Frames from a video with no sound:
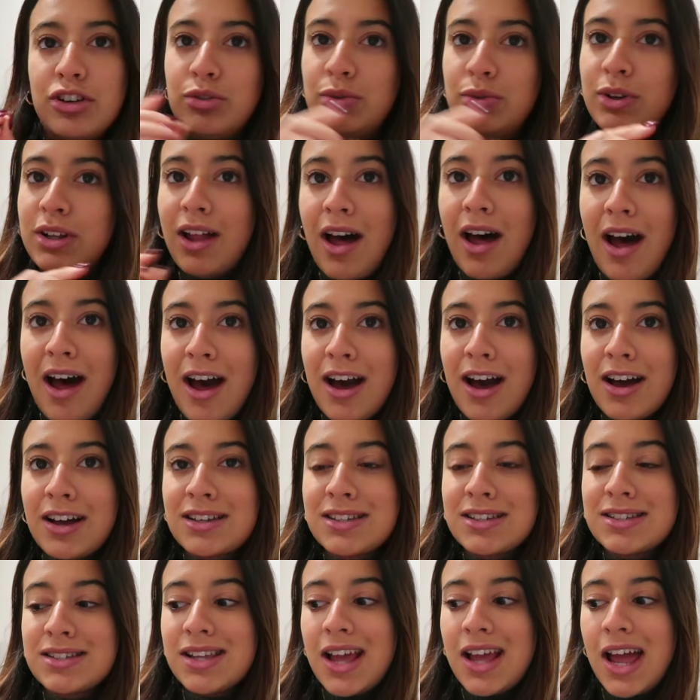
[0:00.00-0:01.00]
just
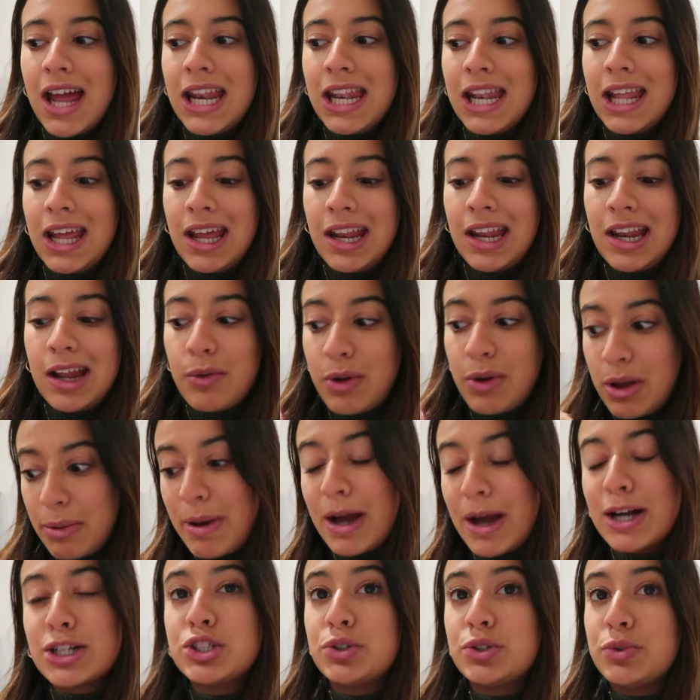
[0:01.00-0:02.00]
relax, and then I'll get
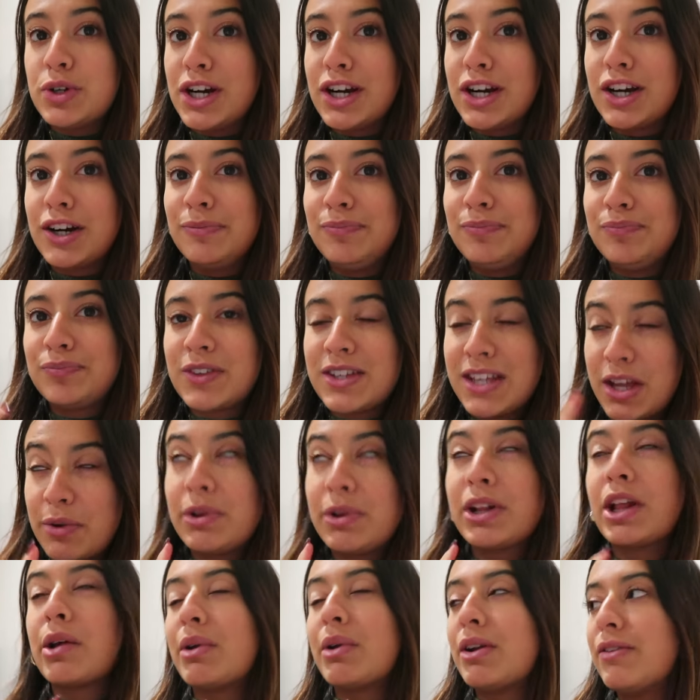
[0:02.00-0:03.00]
back to work because I
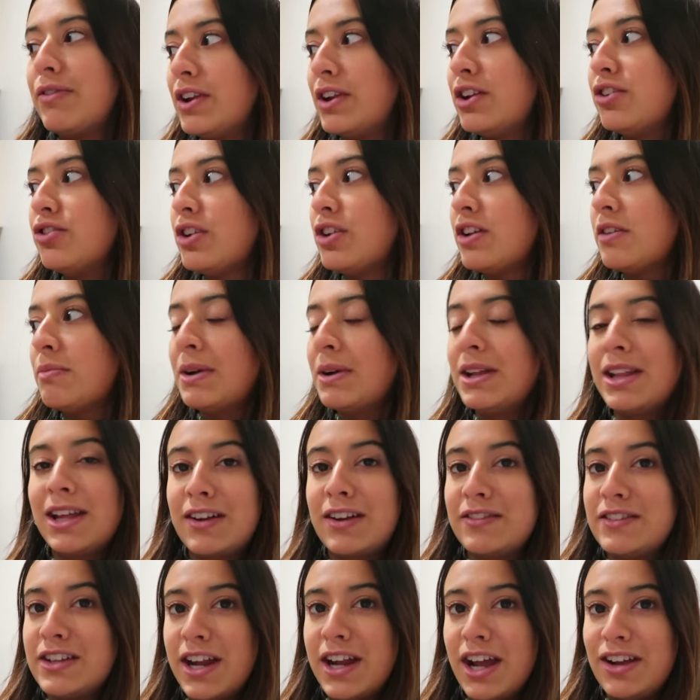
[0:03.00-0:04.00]
really want to finish this by the
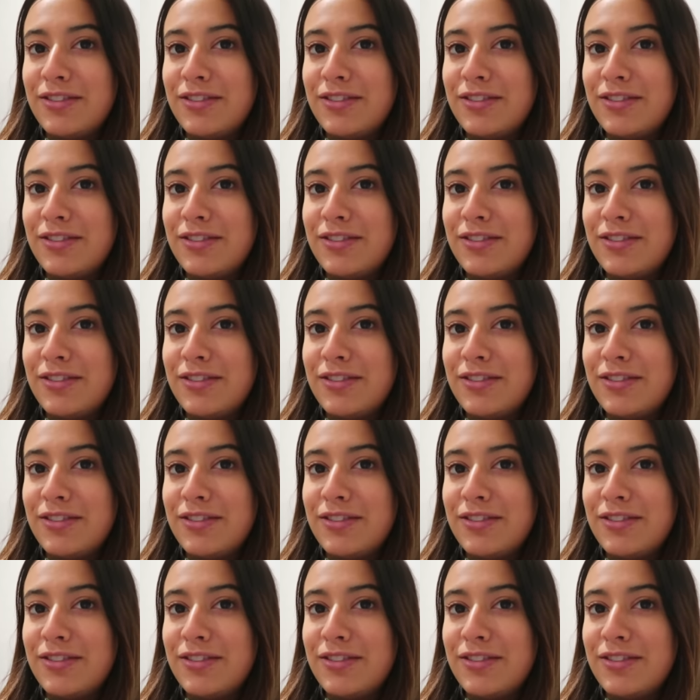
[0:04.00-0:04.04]
end of the